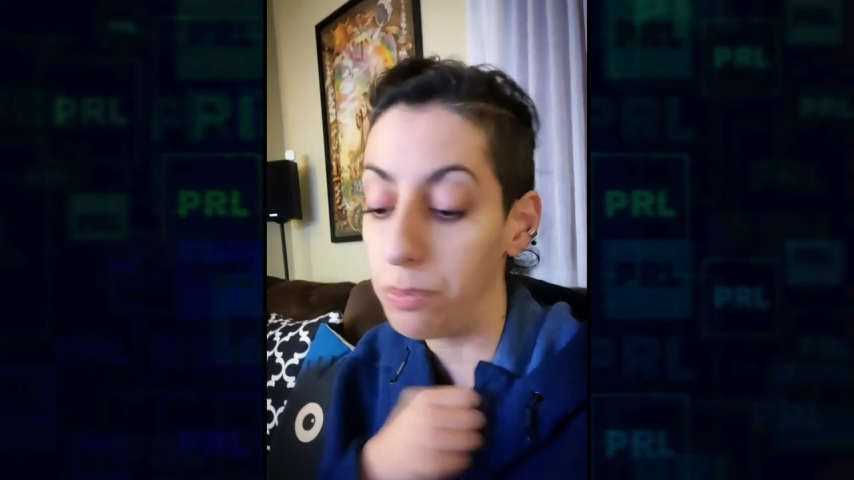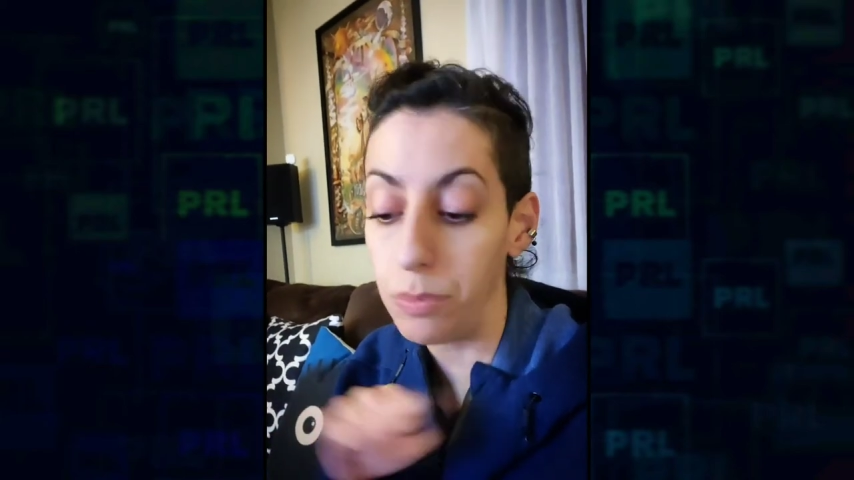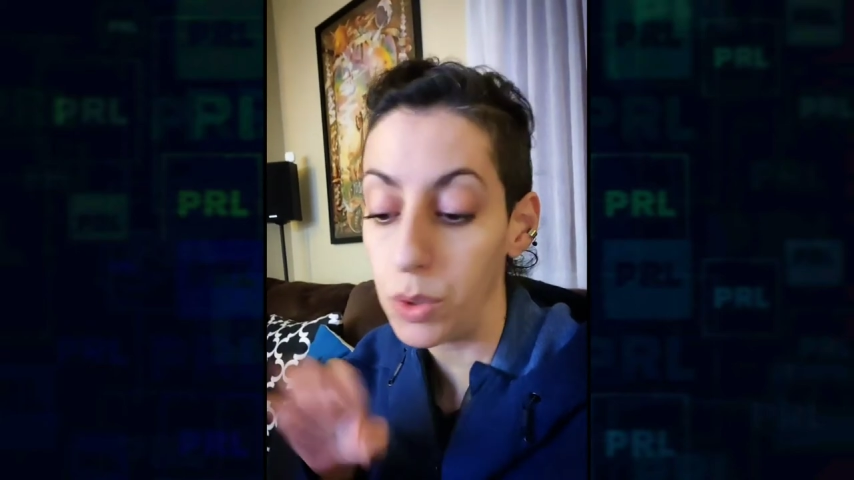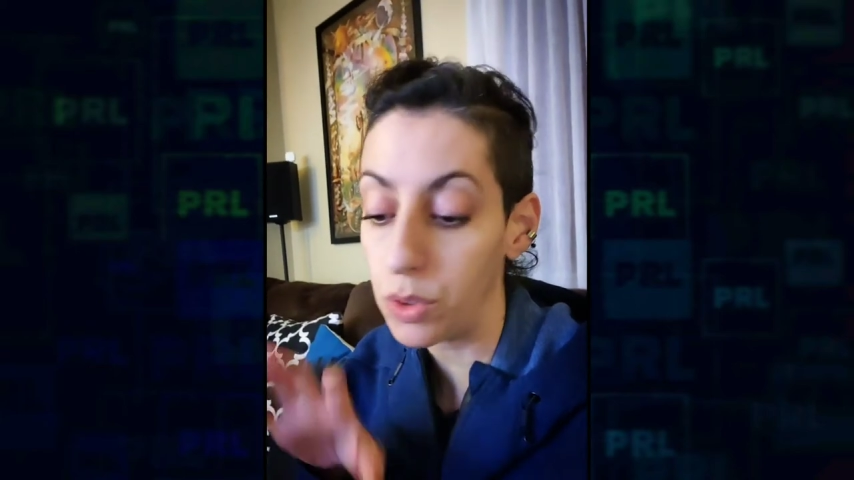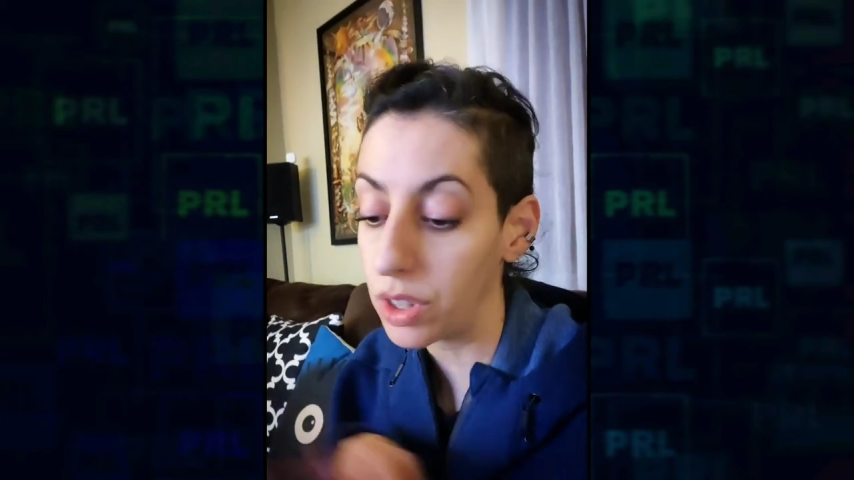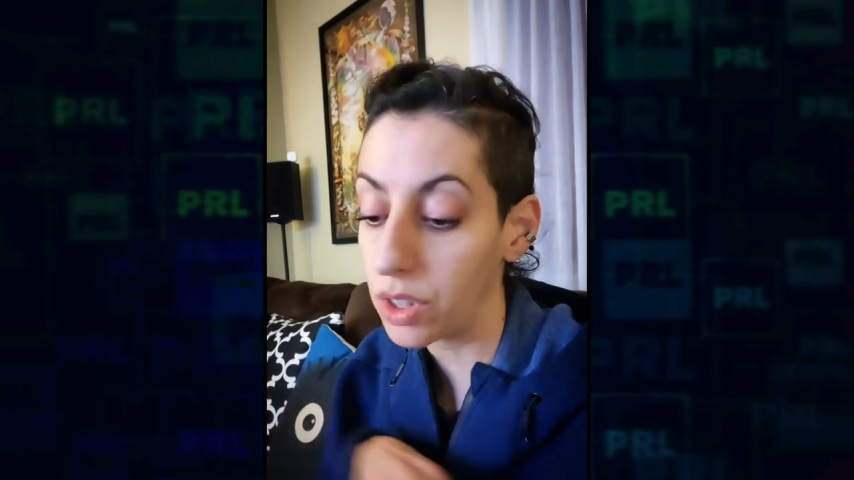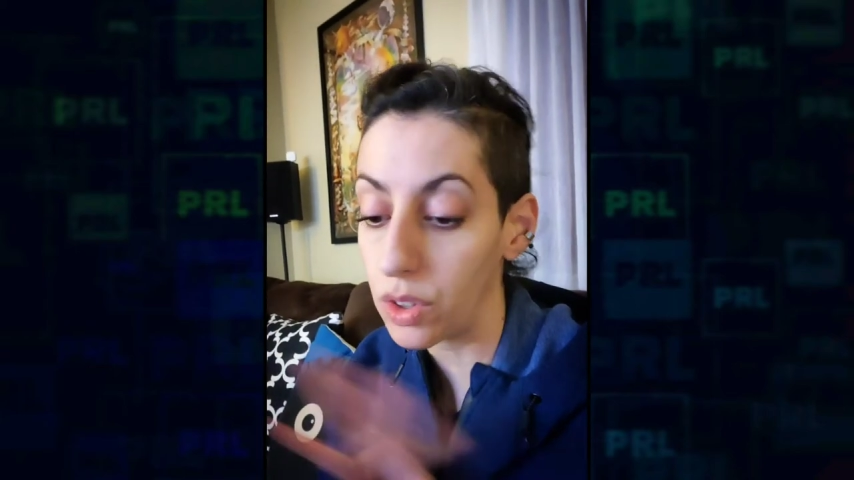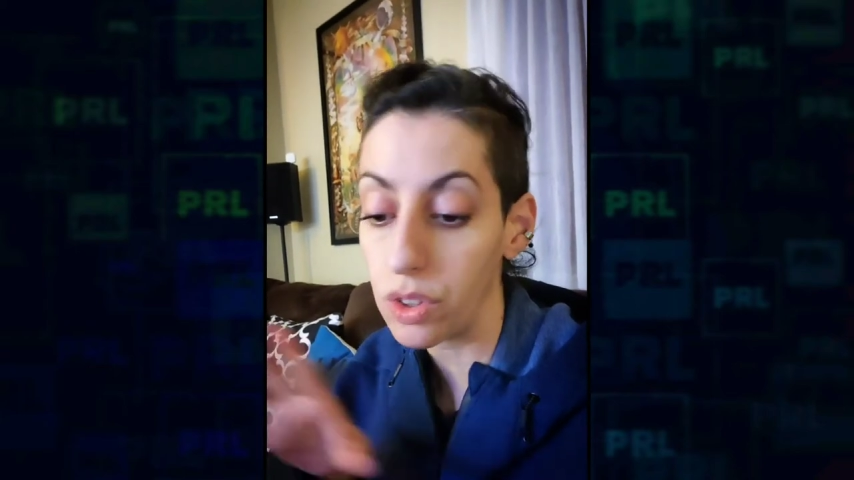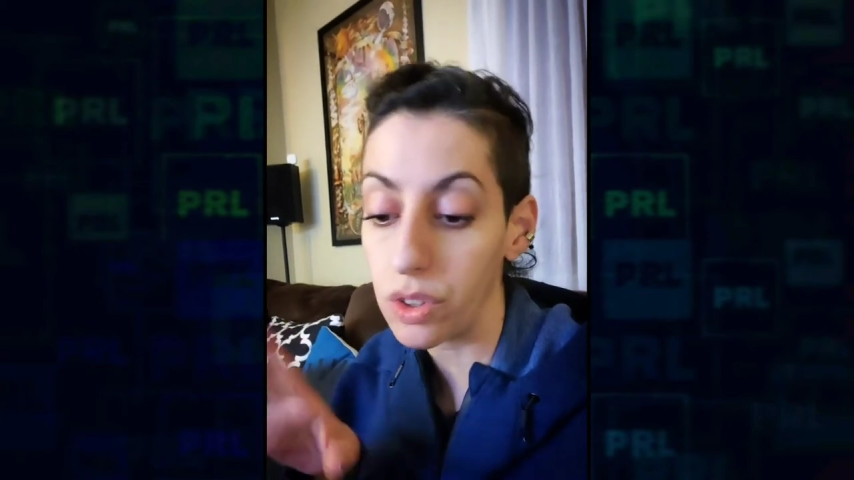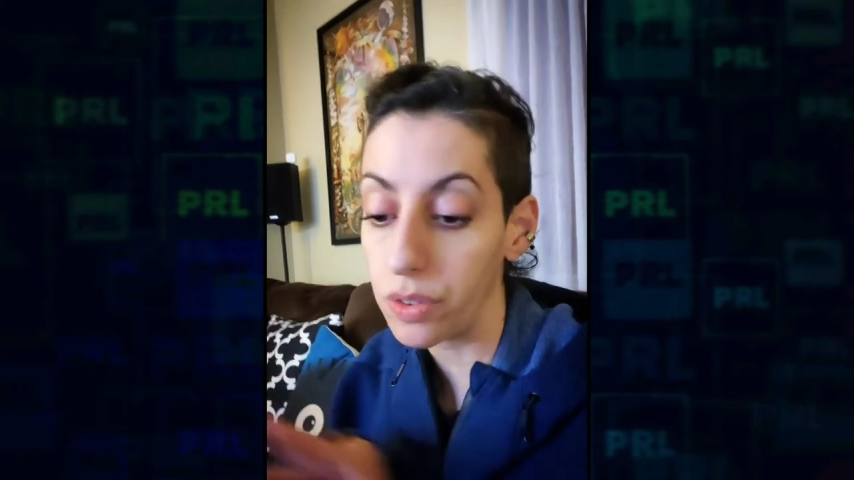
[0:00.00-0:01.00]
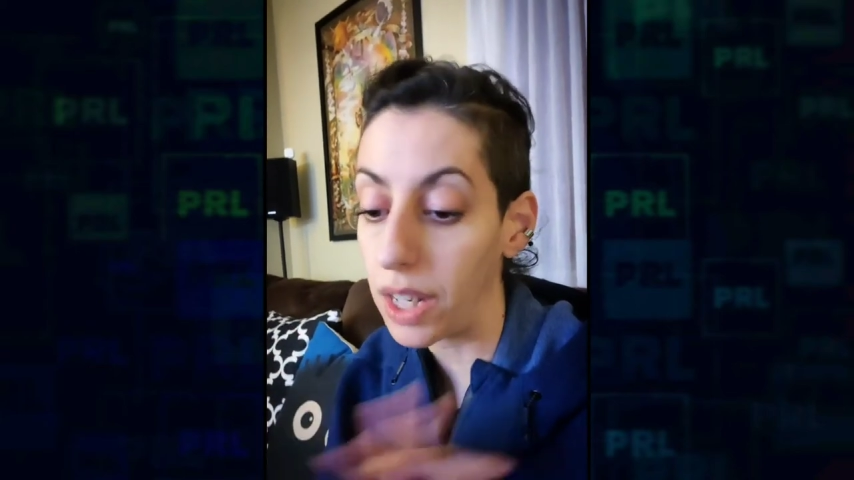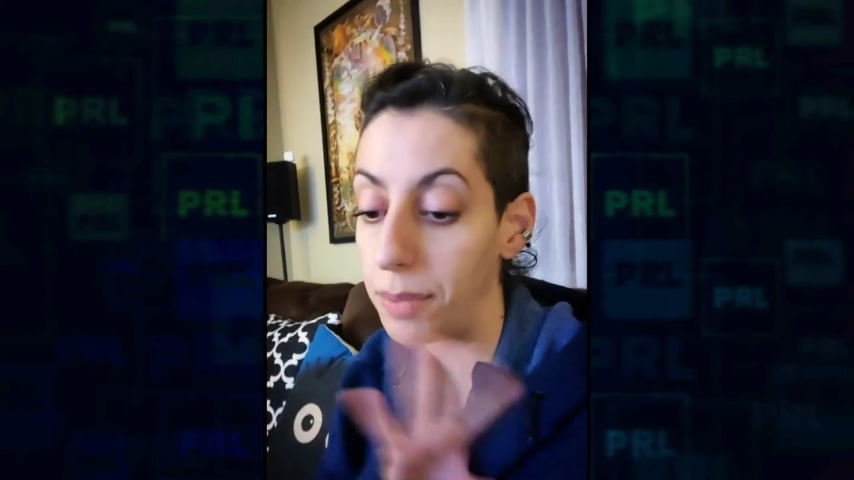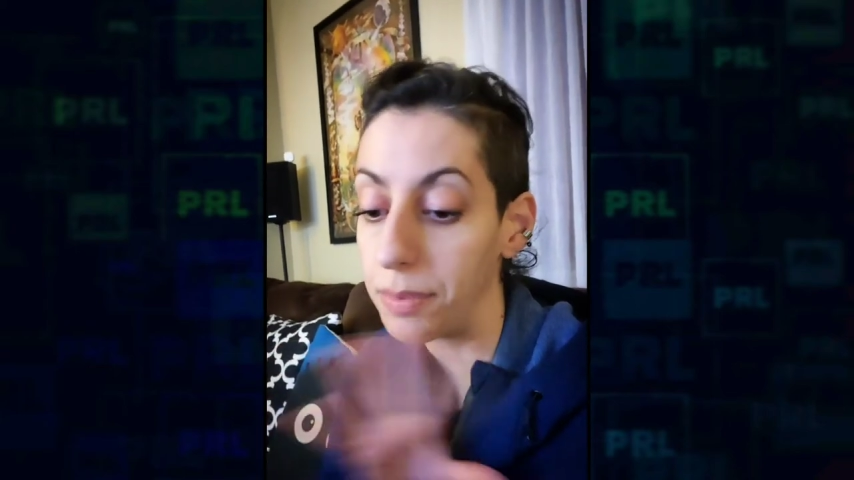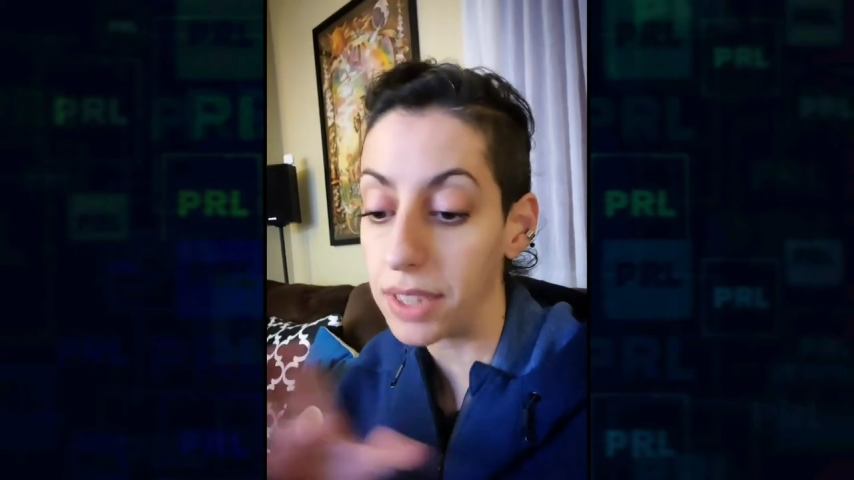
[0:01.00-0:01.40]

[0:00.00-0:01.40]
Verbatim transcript: music and nursery rhymes,